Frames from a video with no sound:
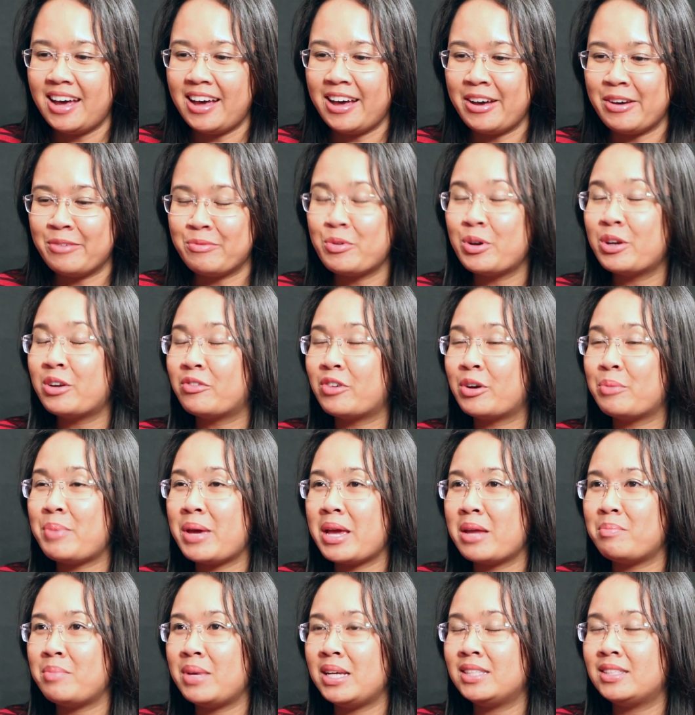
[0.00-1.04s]
one of our
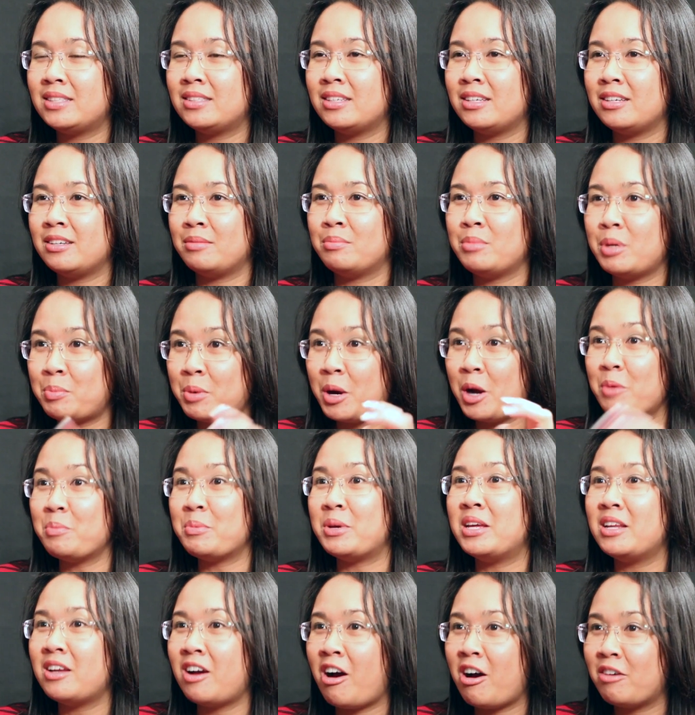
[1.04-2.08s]
bandmates'
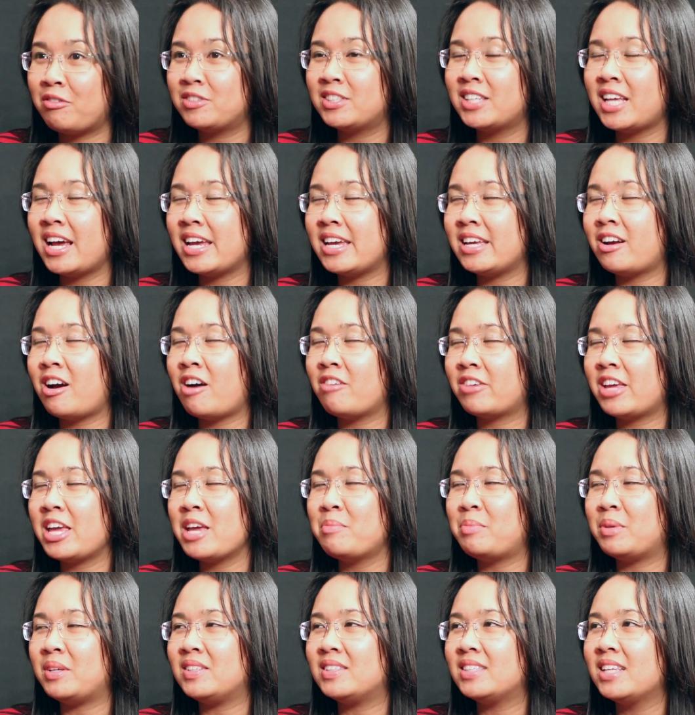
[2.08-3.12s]
apartment, off-site,
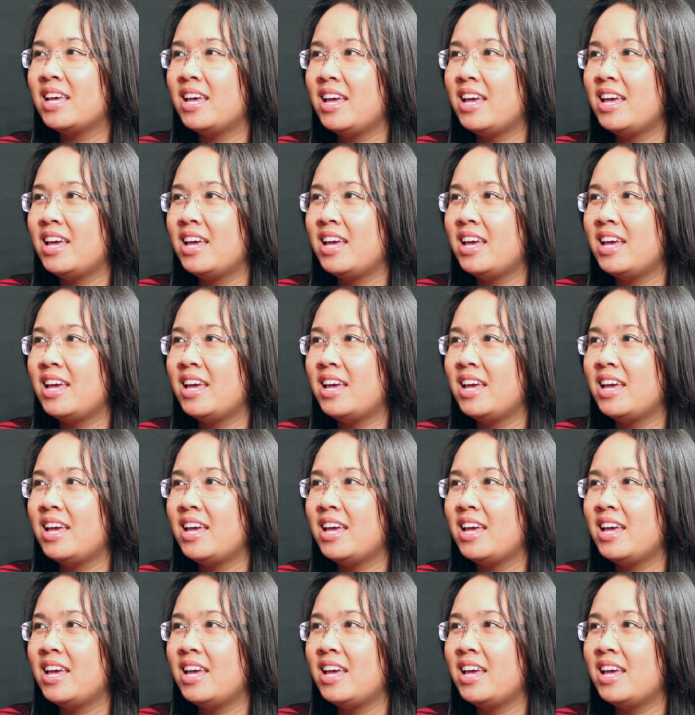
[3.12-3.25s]
off-campus.